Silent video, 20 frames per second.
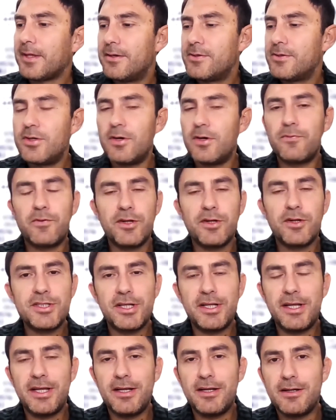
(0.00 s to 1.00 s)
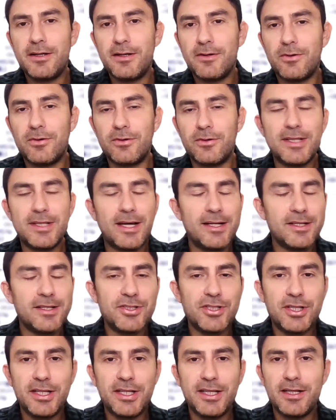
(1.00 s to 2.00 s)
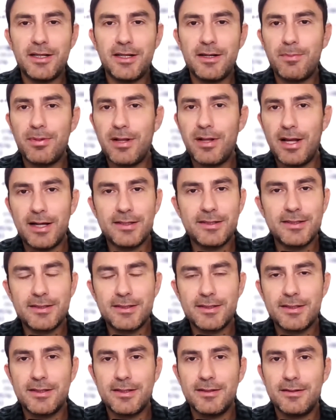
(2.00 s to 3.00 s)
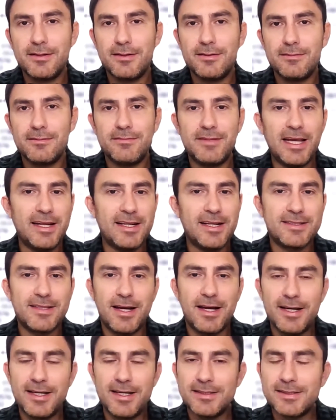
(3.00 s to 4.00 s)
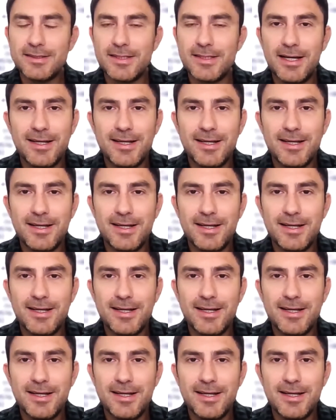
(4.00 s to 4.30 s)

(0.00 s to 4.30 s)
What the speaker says: software engineer or data engineer plus data science.